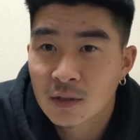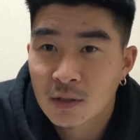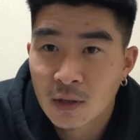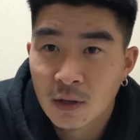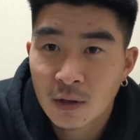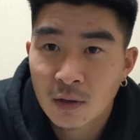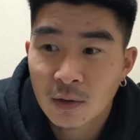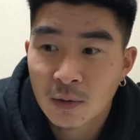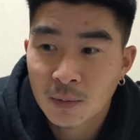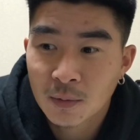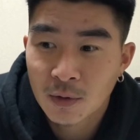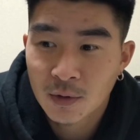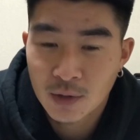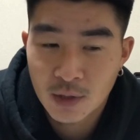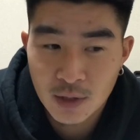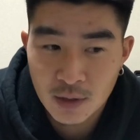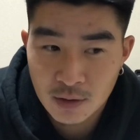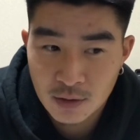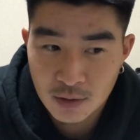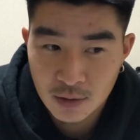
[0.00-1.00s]

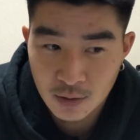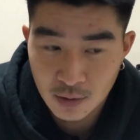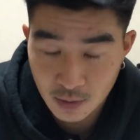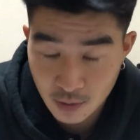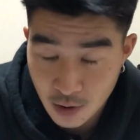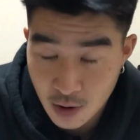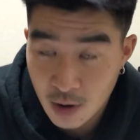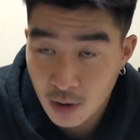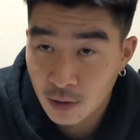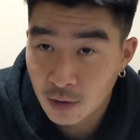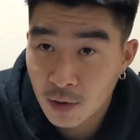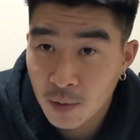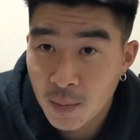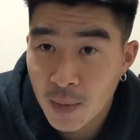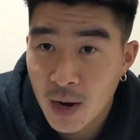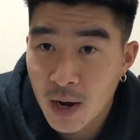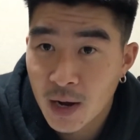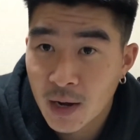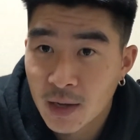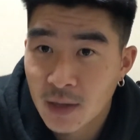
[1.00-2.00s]
are on their
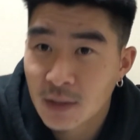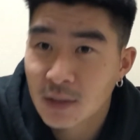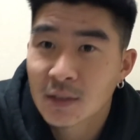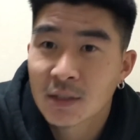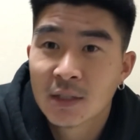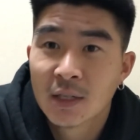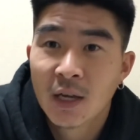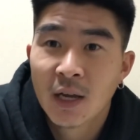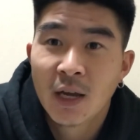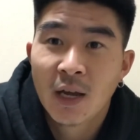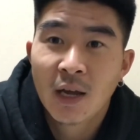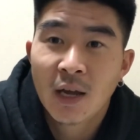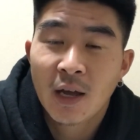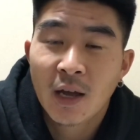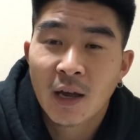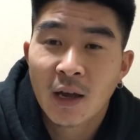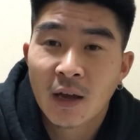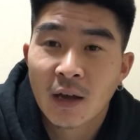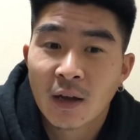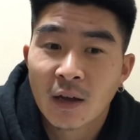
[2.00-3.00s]
minds,
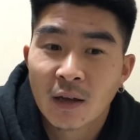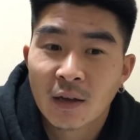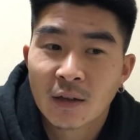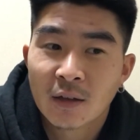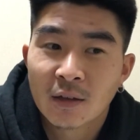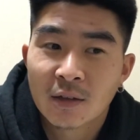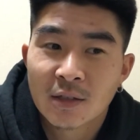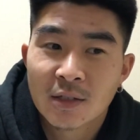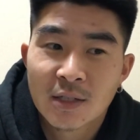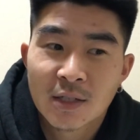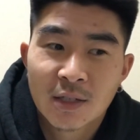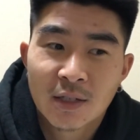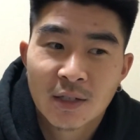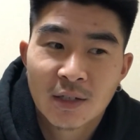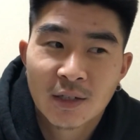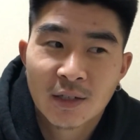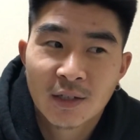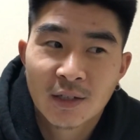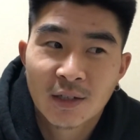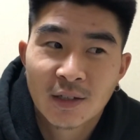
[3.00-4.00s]
and
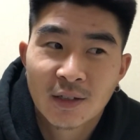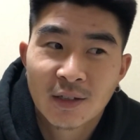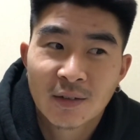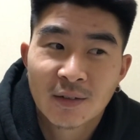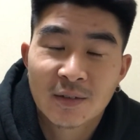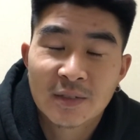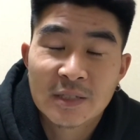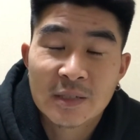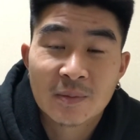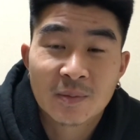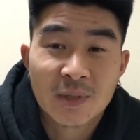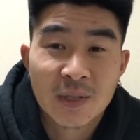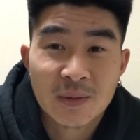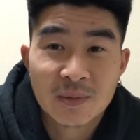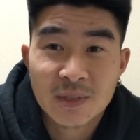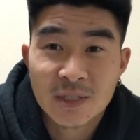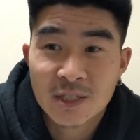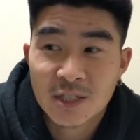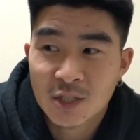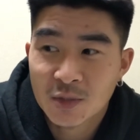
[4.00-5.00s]

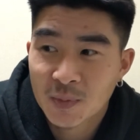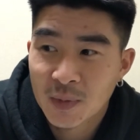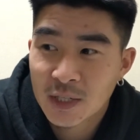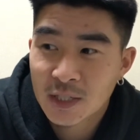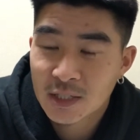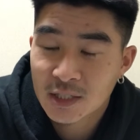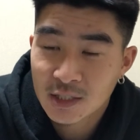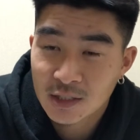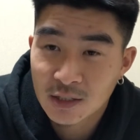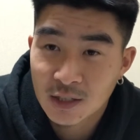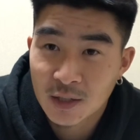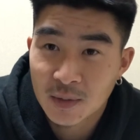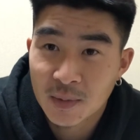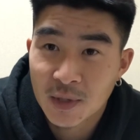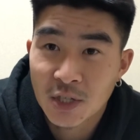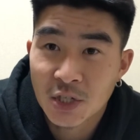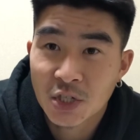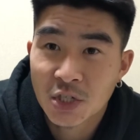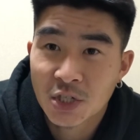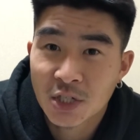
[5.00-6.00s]
sometimes it just might slip.
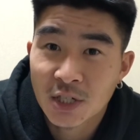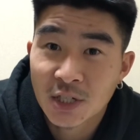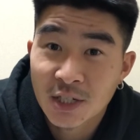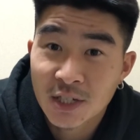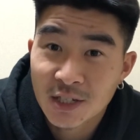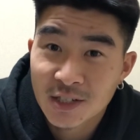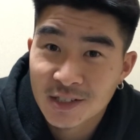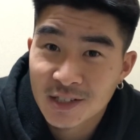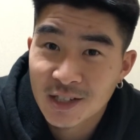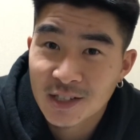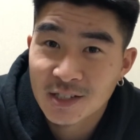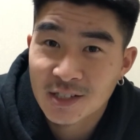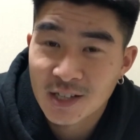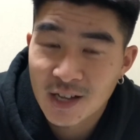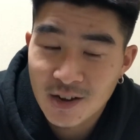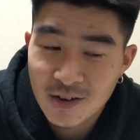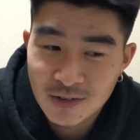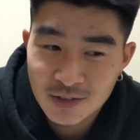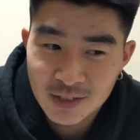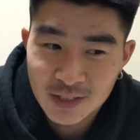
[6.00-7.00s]
As shitty as that
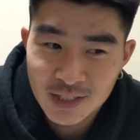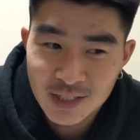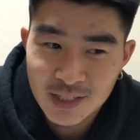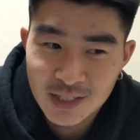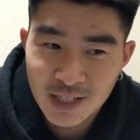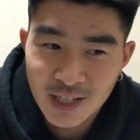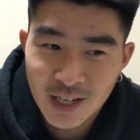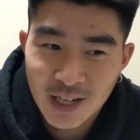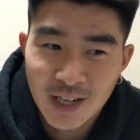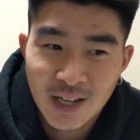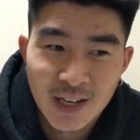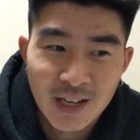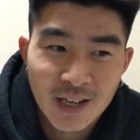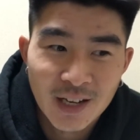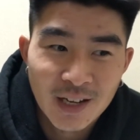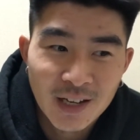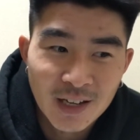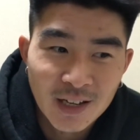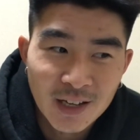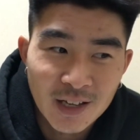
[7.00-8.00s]
sounds,
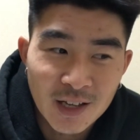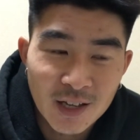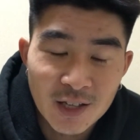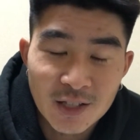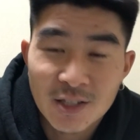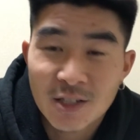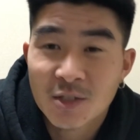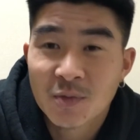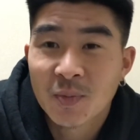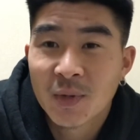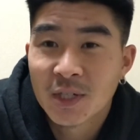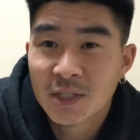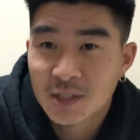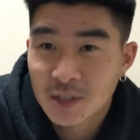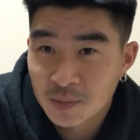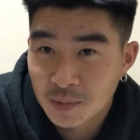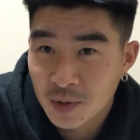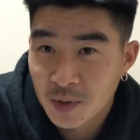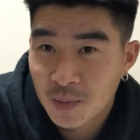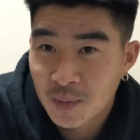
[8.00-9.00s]
it just might
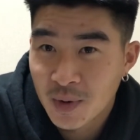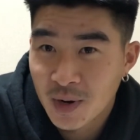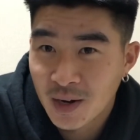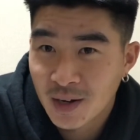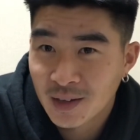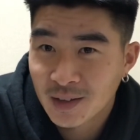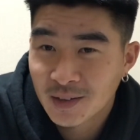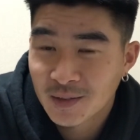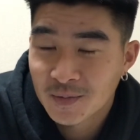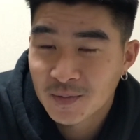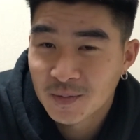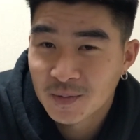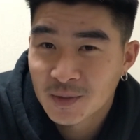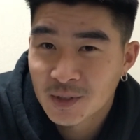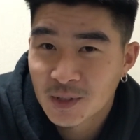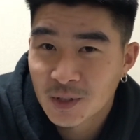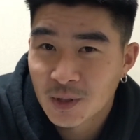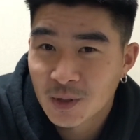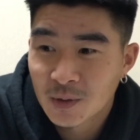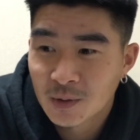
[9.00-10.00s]
slip their mind.
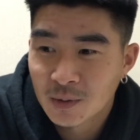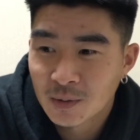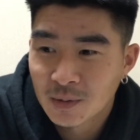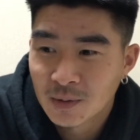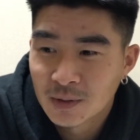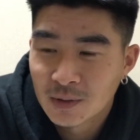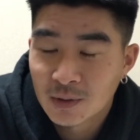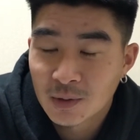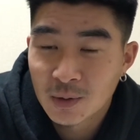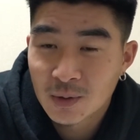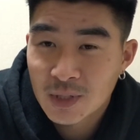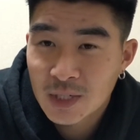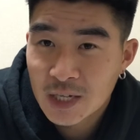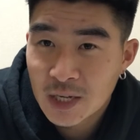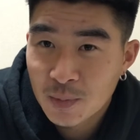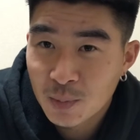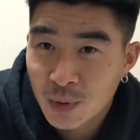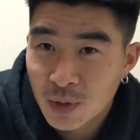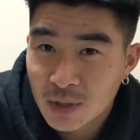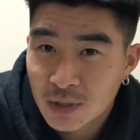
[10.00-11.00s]
So don't take
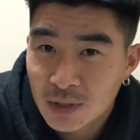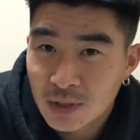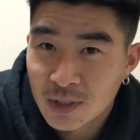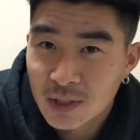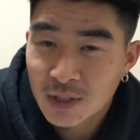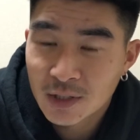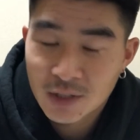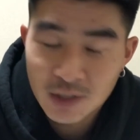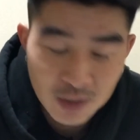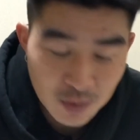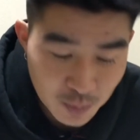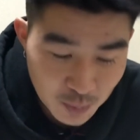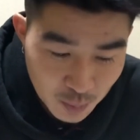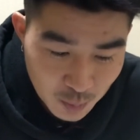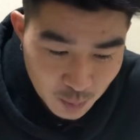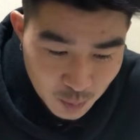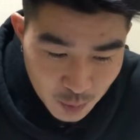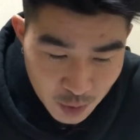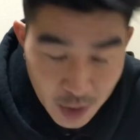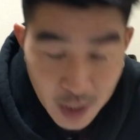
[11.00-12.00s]
it personally, just
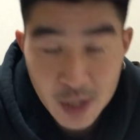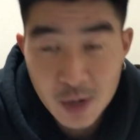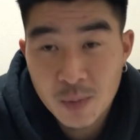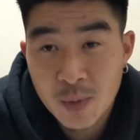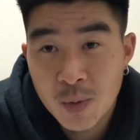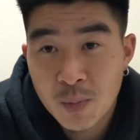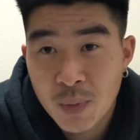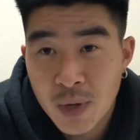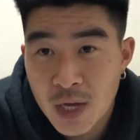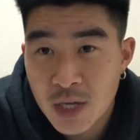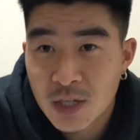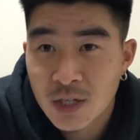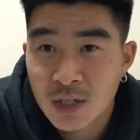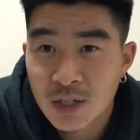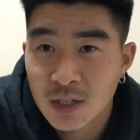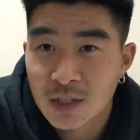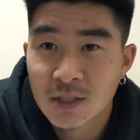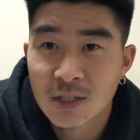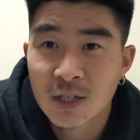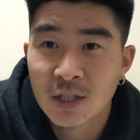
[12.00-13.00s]
try to be patient
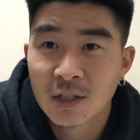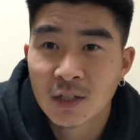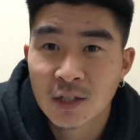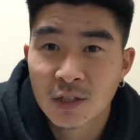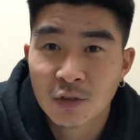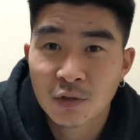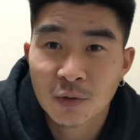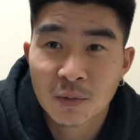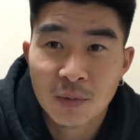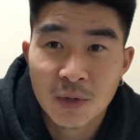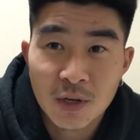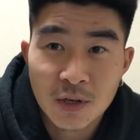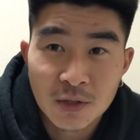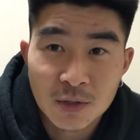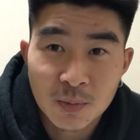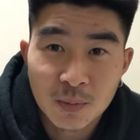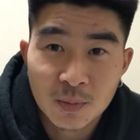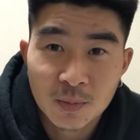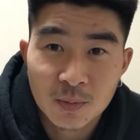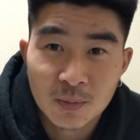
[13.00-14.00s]
and see things from
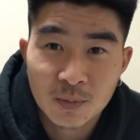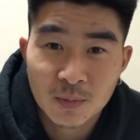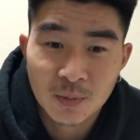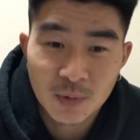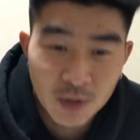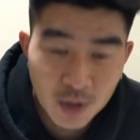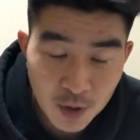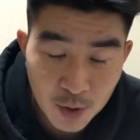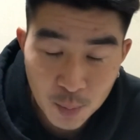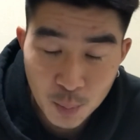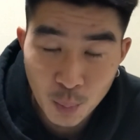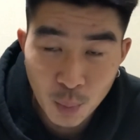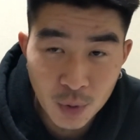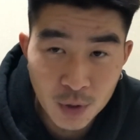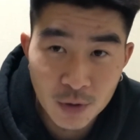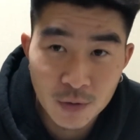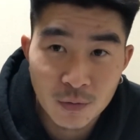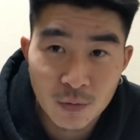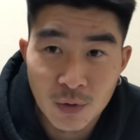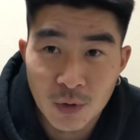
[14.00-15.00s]
their point
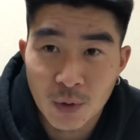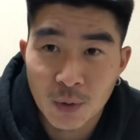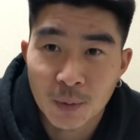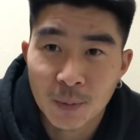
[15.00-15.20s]
of view.